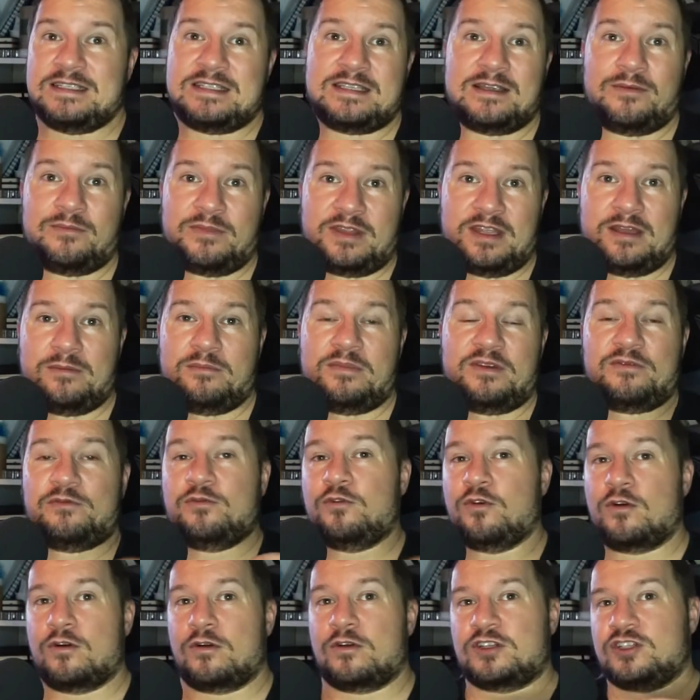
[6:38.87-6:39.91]
something
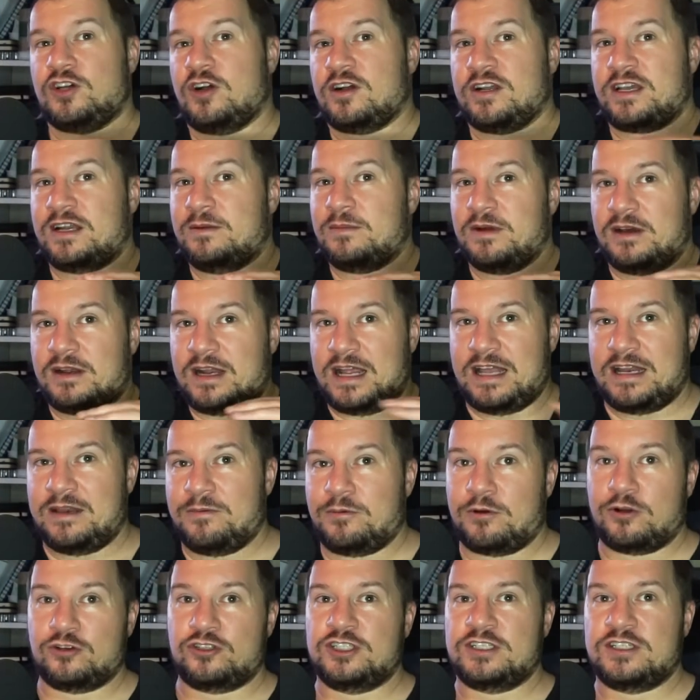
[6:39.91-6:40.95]
before talking about any
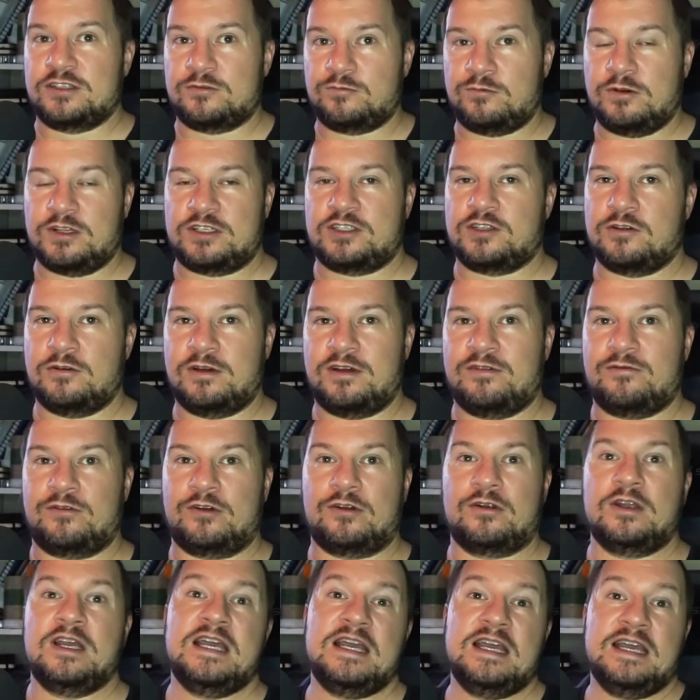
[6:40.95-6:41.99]
purchases whatsoever,